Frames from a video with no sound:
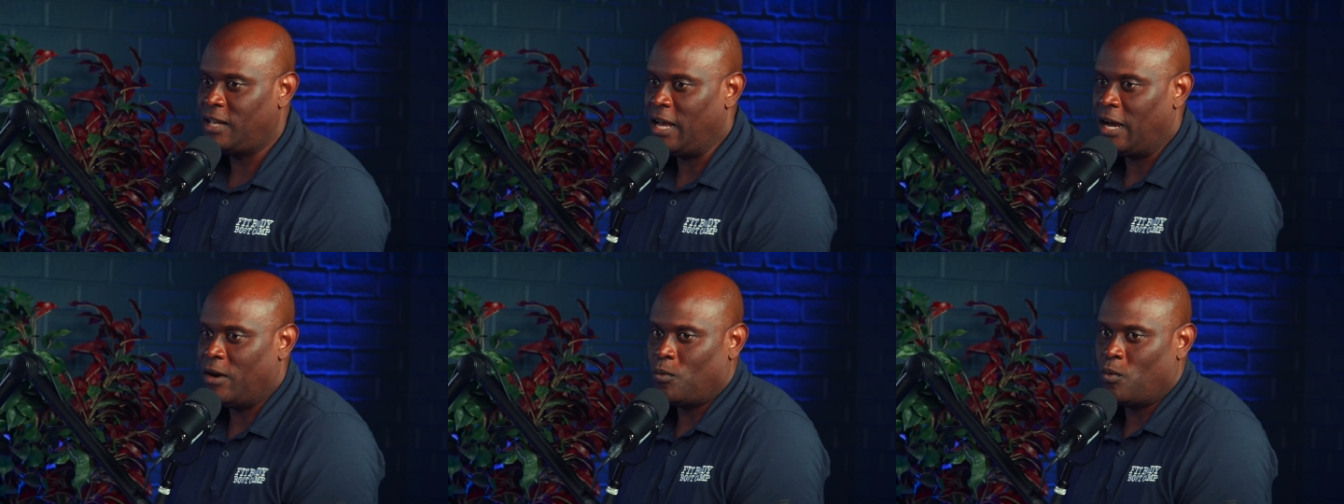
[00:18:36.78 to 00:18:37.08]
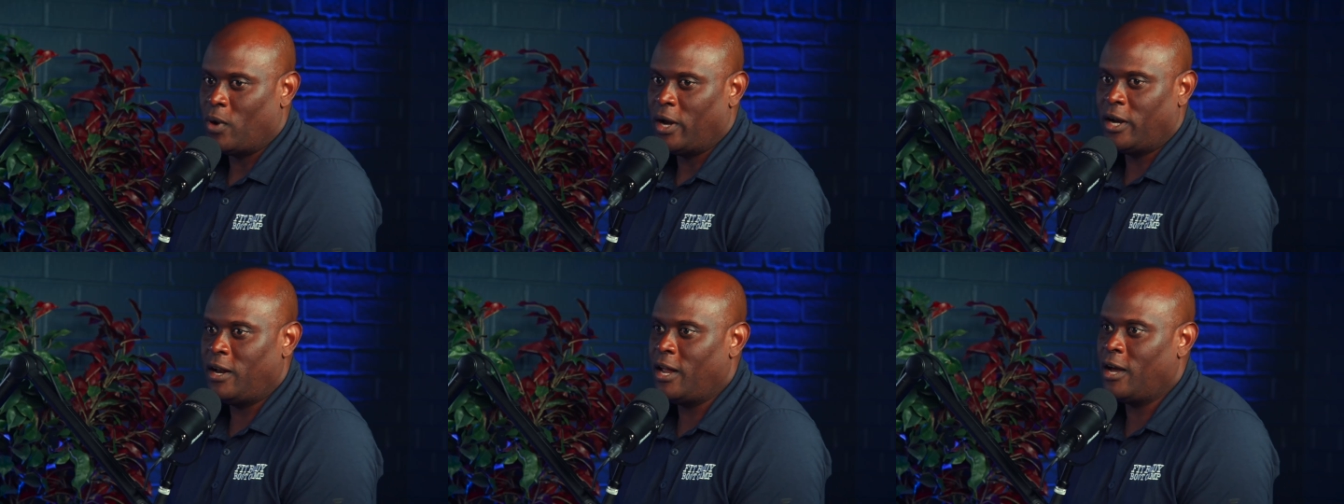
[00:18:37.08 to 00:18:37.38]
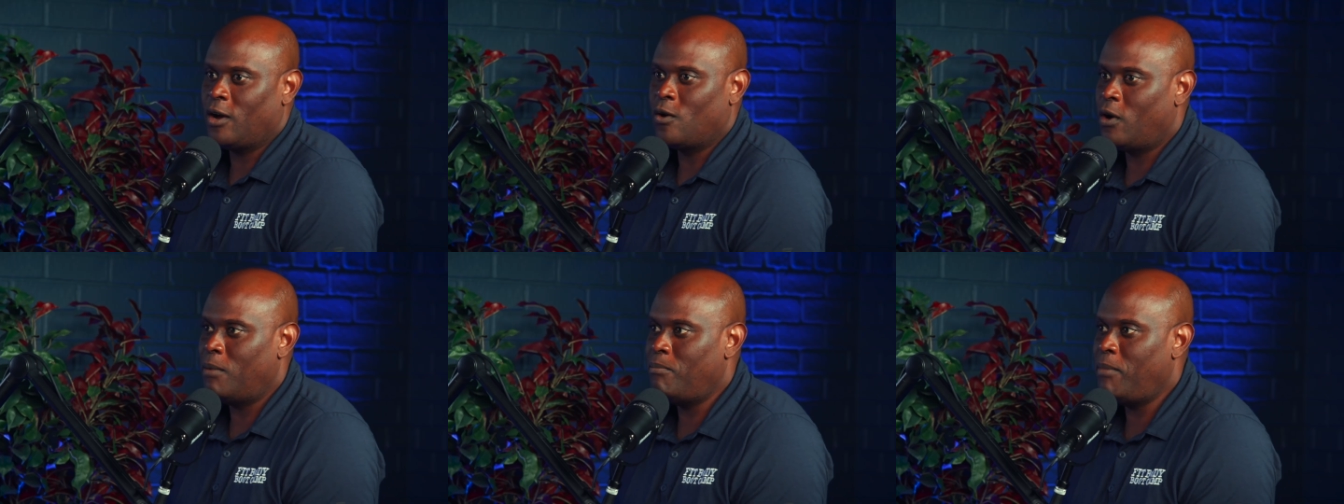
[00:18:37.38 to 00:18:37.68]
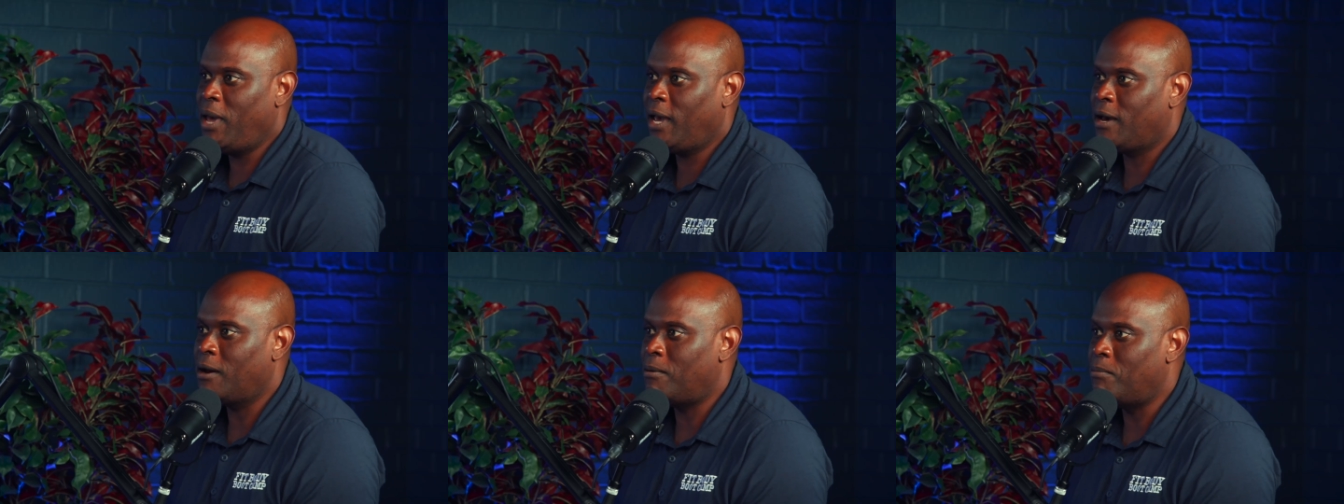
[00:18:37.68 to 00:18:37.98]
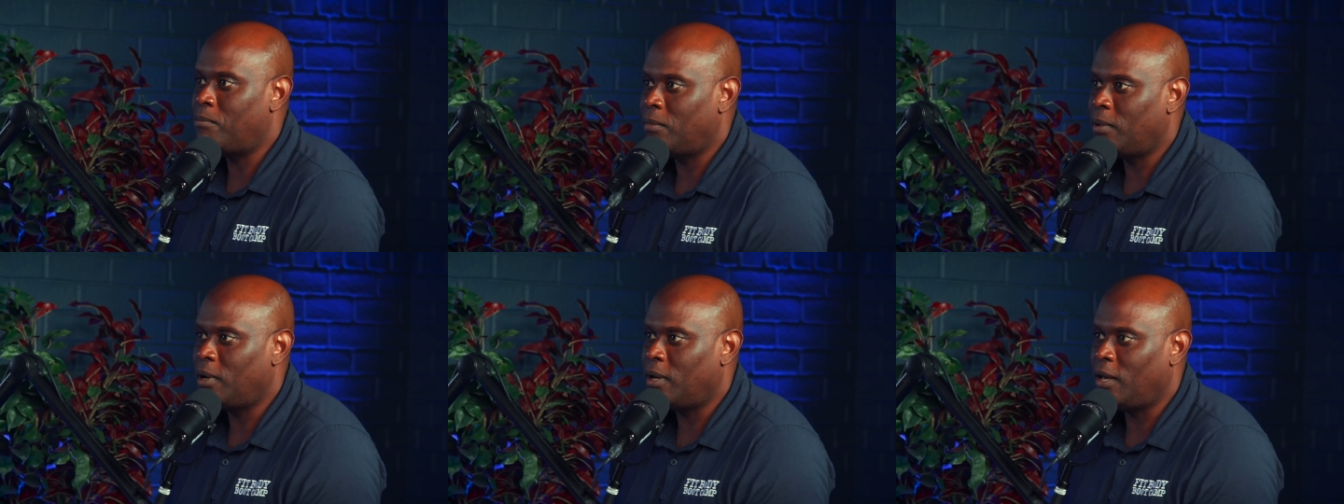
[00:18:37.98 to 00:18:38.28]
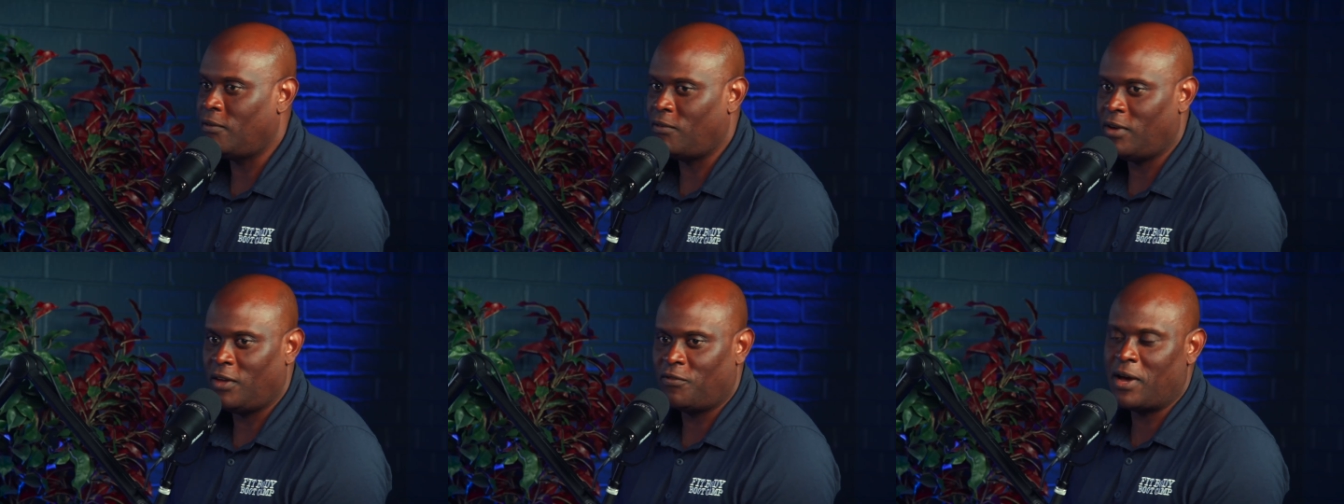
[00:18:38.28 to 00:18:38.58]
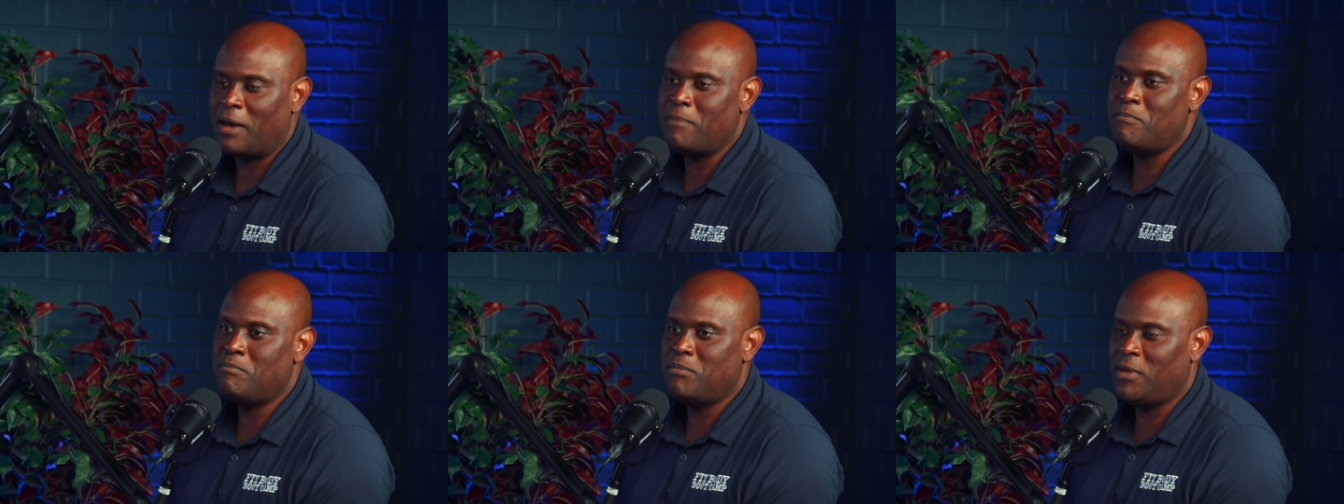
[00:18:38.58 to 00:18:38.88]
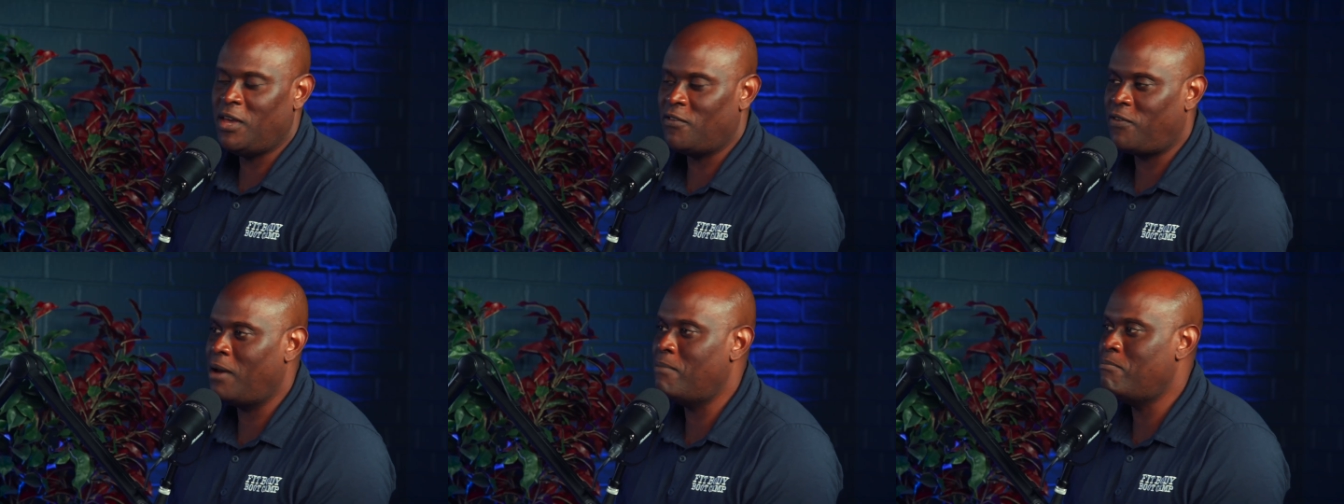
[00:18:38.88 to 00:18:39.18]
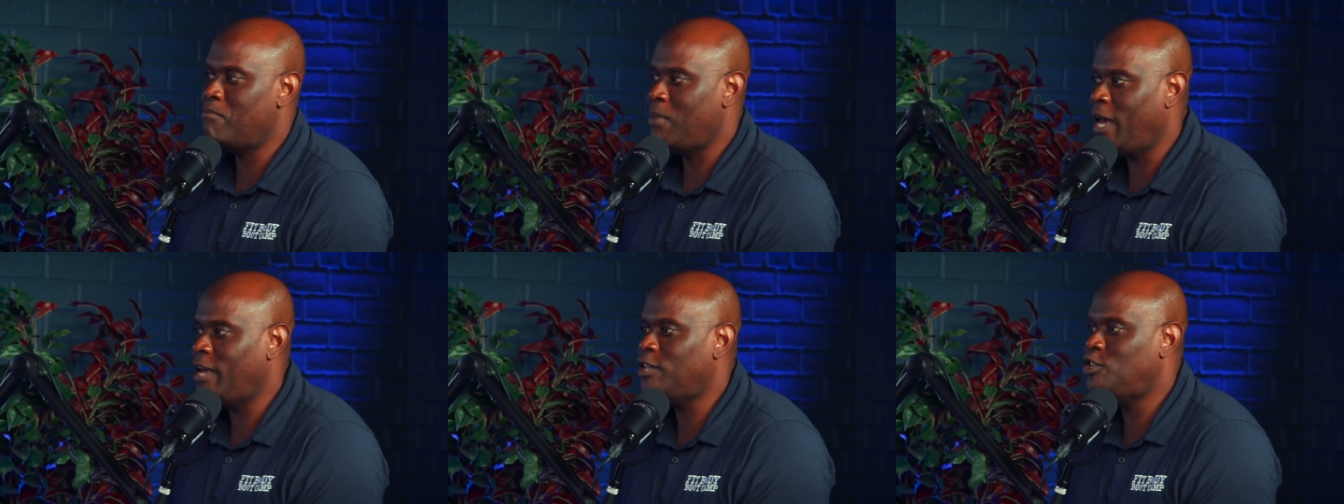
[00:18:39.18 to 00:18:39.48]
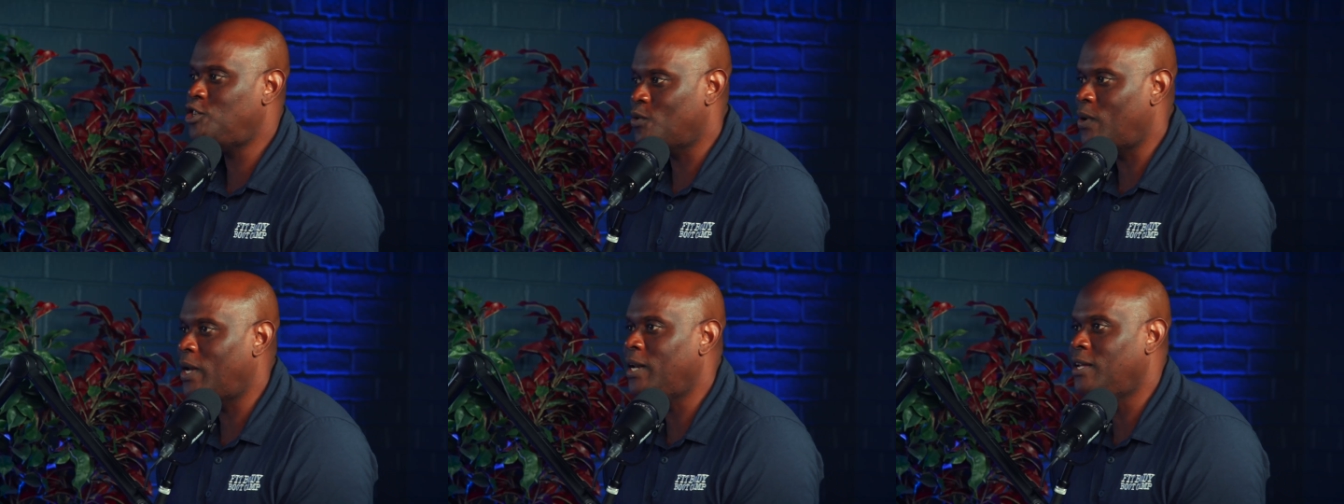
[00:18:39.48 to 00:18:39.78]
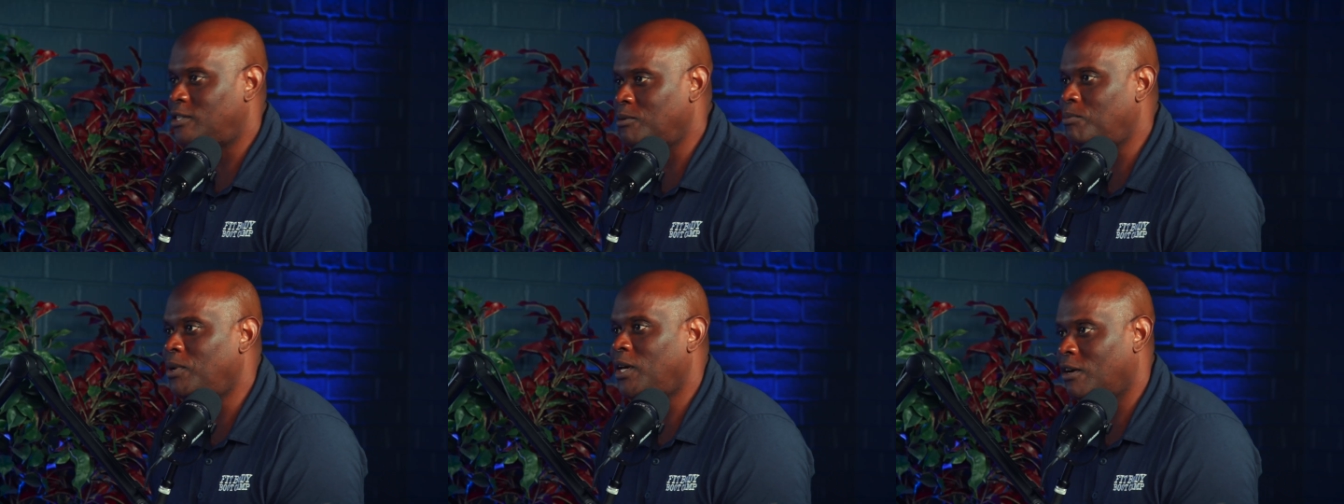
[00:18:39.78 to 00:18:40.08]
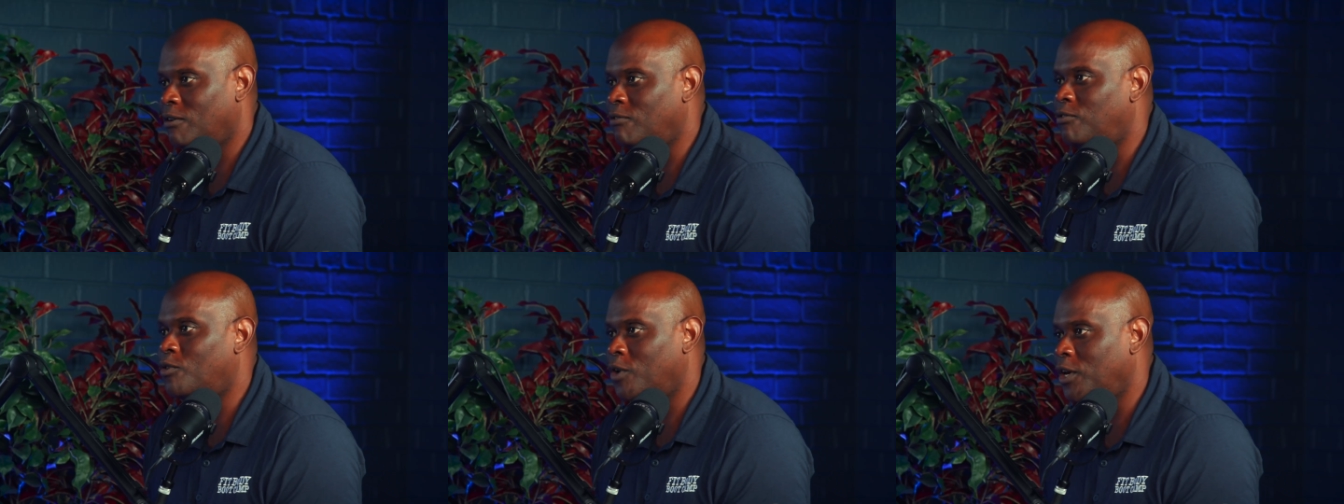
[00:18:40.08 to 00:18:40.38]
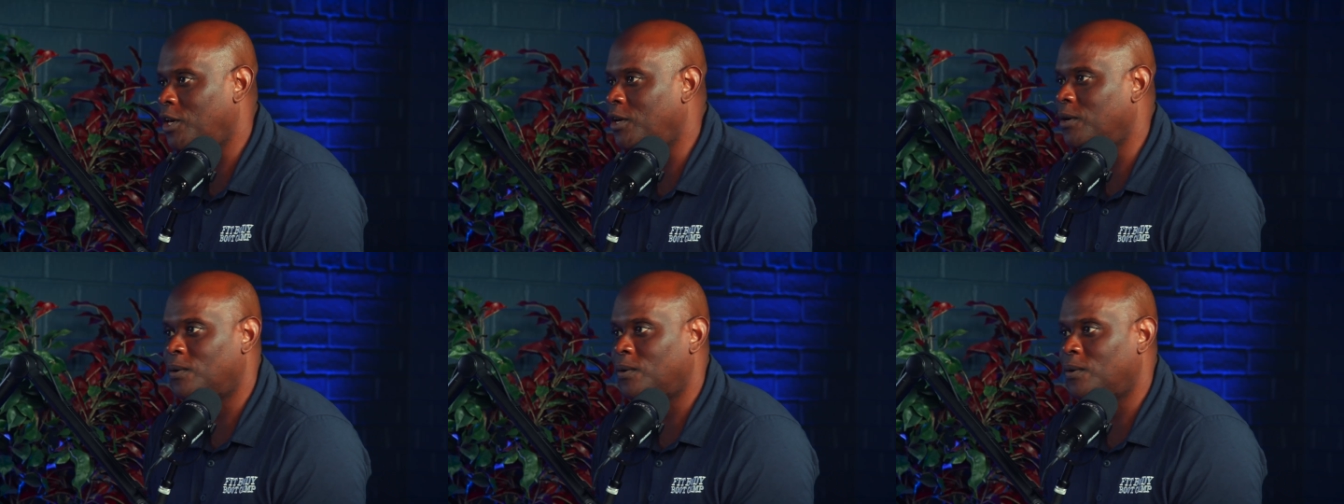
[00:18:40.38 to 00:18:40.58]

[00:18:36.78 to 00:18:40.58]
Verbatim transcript: Yeah. Why did I go and make them? Yeah. If, if, I'm if I made you, I need to be here for you.